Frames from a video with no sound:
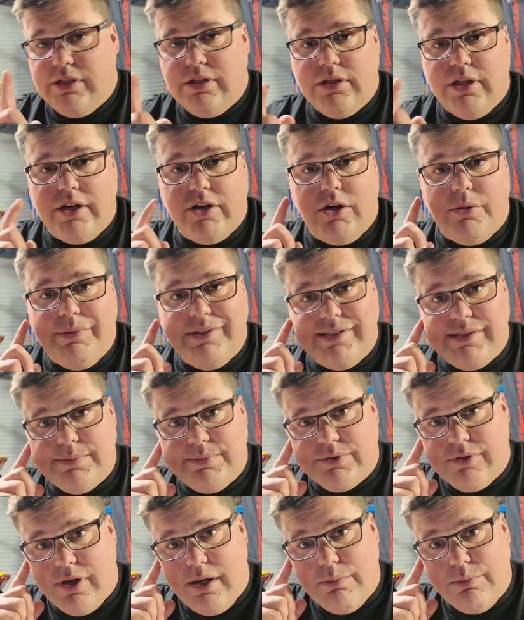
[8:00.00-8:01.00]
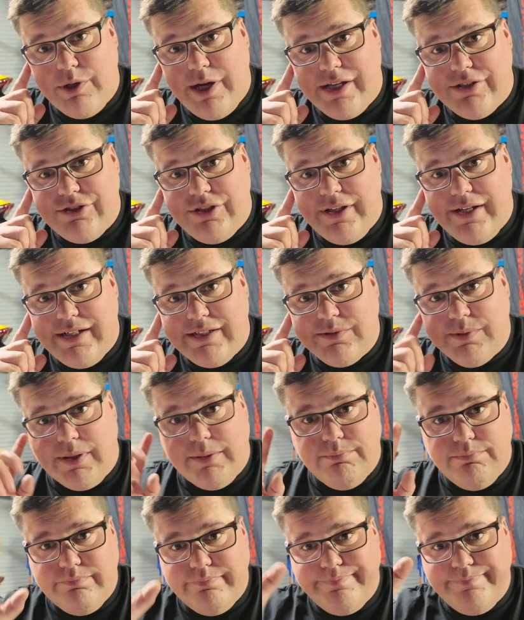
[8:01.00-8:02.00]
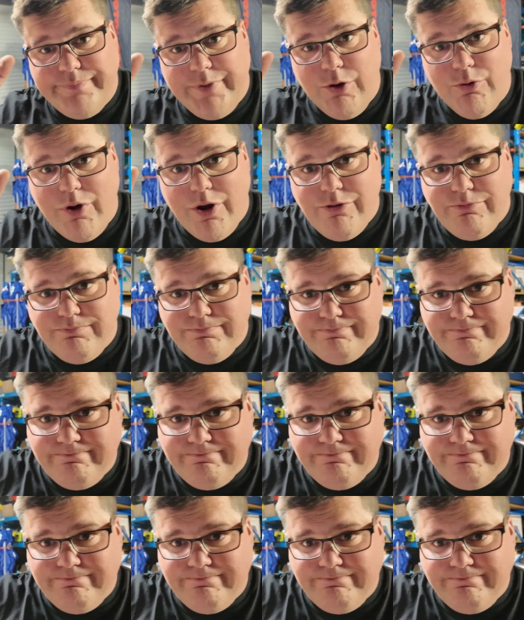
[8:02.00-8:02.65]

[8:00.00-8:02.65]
like, comment, subscribe. We'll catch you in the next one. Hooroo!